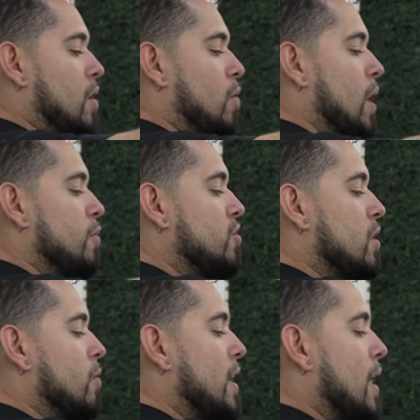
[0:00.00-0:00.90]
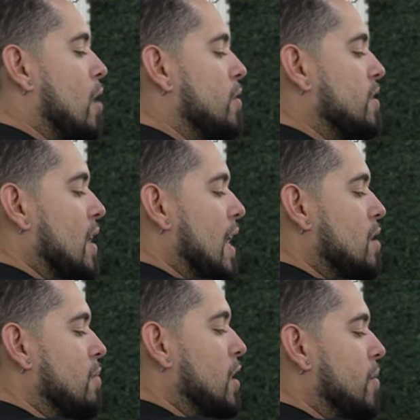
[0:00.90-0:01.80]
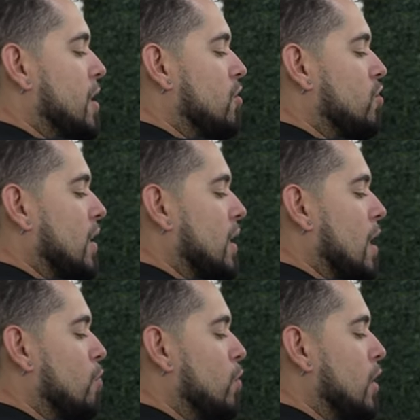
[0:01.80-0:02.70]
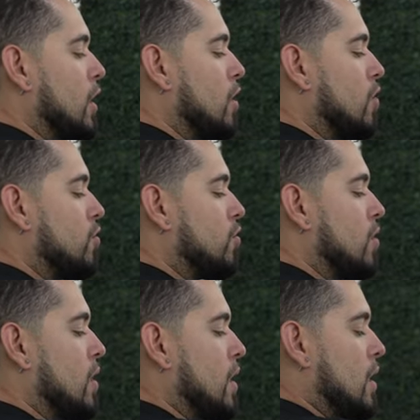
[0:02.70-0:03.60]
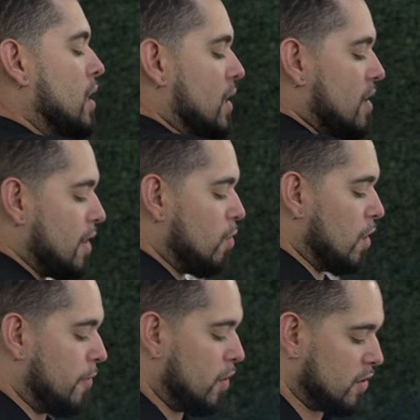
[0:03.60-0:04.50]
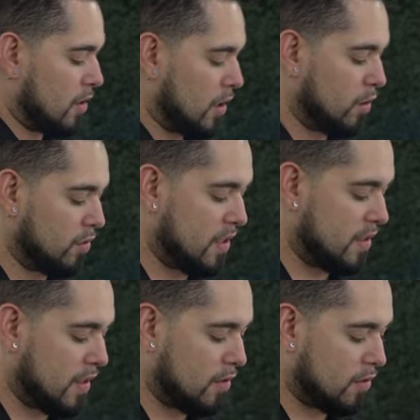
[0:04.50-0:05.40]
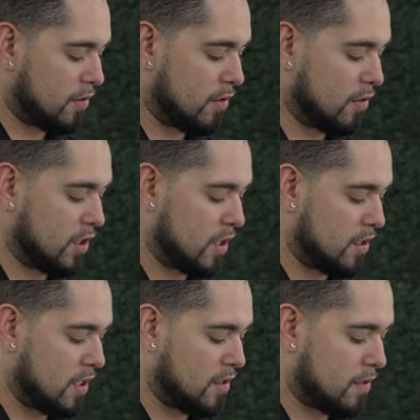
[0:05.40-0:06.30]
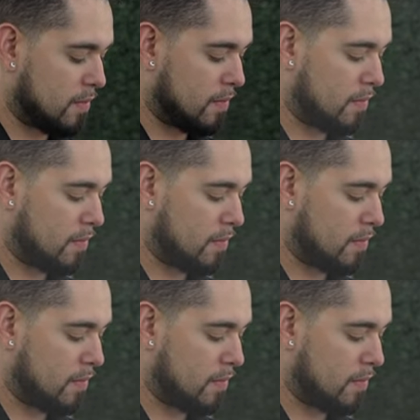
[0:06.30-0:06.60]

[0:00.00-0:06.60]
What I'm using right now is a 90mm, so I can get really close in case I want to focus on little details such as these.